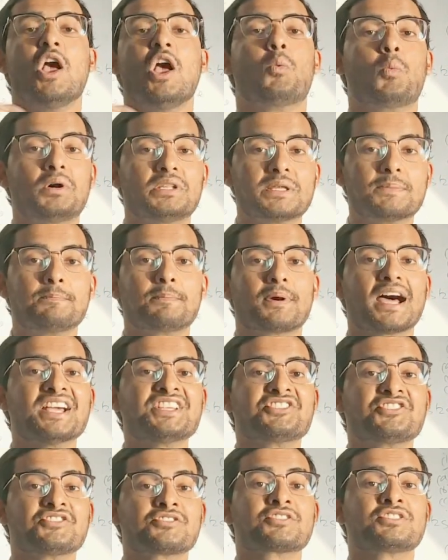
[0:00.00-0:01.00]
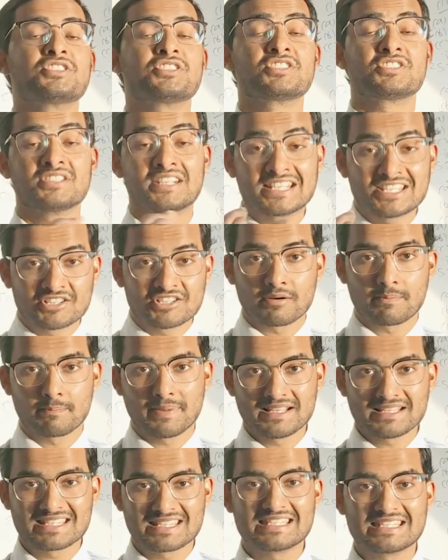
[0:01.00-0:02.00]
When the price
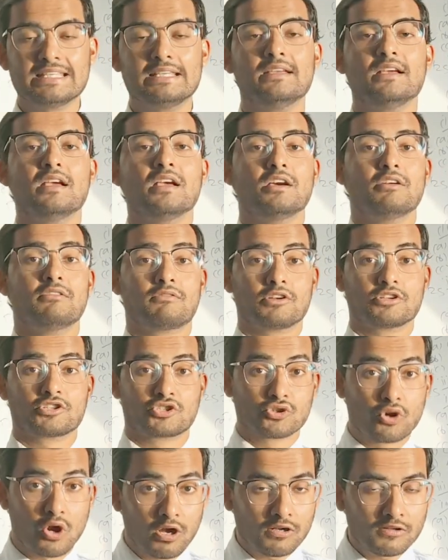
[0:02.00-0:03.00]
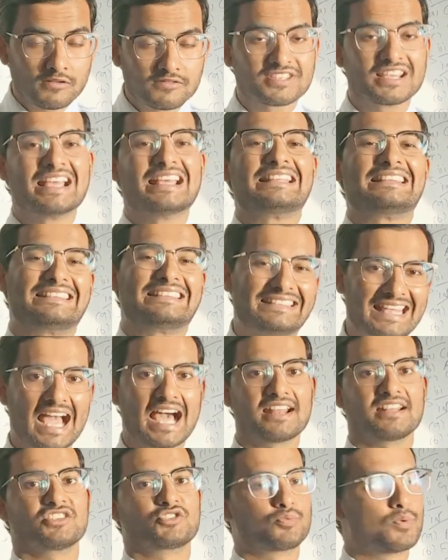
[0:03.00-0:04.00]
discrepancy resolves,
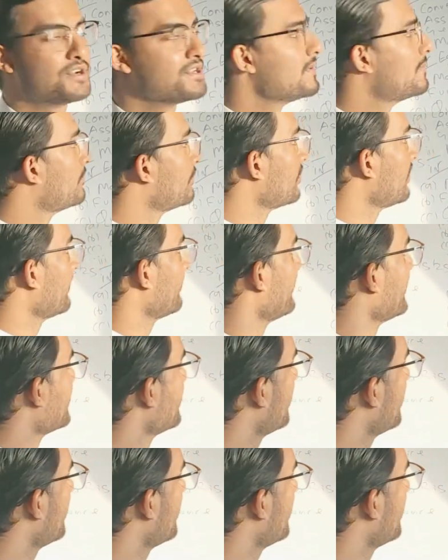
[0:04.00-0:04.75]
that is when you profit.